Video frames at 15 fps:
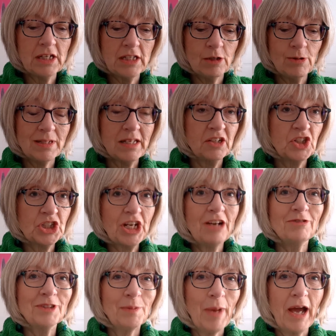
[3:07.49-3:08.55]
do is I
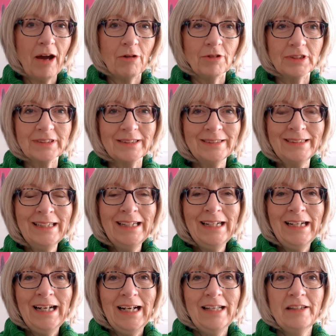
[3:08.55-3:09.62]
shout them out
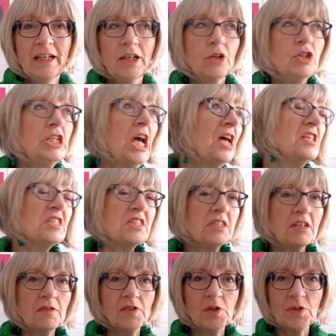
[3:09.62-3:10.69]
and they go,
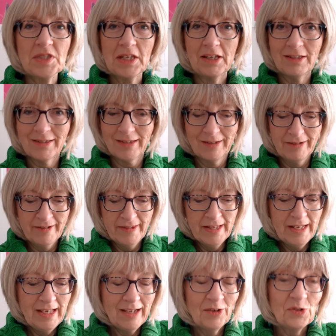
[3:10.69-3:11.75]
yes, I've got it.
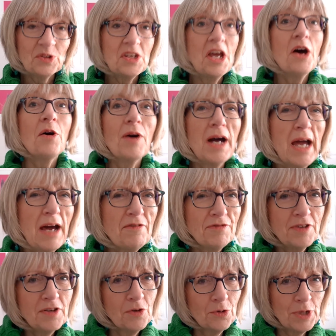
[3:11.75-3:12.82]
Or no, I
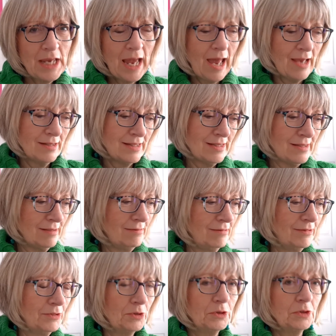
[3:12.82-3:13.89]
haven't, not yet.
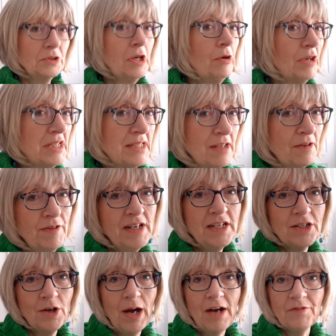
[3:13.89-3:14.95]
Or no, I definitely
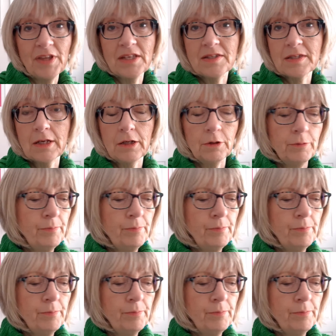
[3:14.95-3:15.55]
don't have that skill.